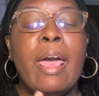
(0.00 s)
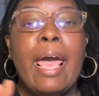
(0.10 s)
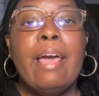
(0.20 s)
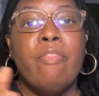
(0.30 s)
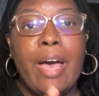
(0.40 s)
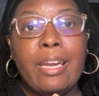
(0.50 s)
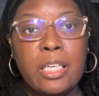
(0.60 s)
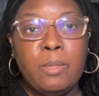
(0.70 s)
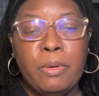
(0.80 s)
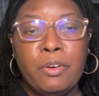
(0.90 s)
And that
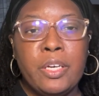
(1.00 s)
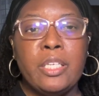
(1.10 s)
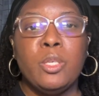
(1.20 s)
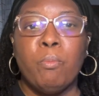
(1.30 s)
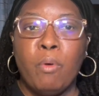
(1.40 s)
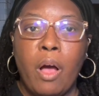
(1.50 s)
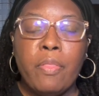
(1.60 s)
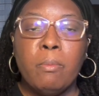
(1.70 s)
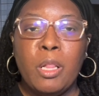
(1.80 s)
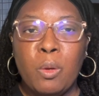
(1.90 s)
experience brought
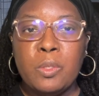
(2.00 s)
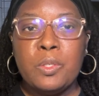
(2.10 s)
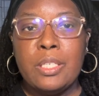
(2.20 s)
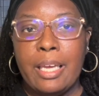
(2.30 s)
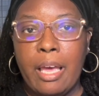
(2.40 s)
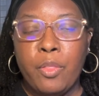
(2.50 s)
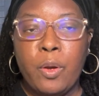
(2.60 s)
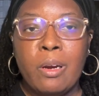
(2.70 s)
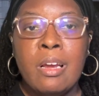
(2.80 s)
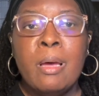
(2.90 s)
them closer
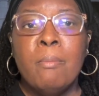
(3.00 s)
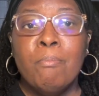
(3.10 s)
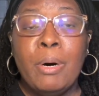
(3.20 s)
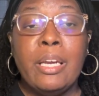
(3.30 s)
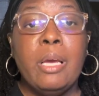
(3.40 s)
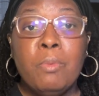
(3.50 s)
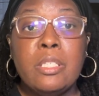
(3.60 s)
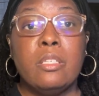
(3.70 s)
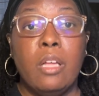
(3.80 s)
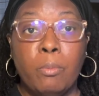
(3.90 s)
together, but it
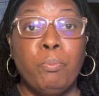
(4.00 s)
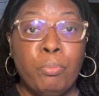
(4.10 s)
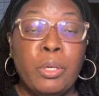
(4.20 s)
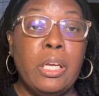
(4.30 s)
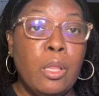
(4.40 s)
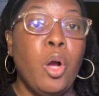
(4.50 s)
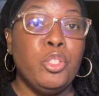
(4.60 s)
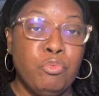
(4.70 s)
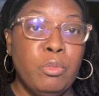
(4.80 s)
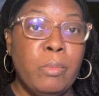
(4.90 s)
was a pretty
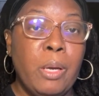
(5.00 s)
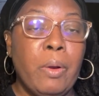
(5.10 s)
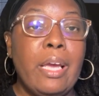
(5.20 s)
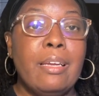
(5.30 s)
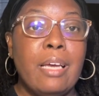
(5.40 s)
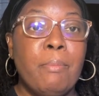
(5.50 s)
large room they were in.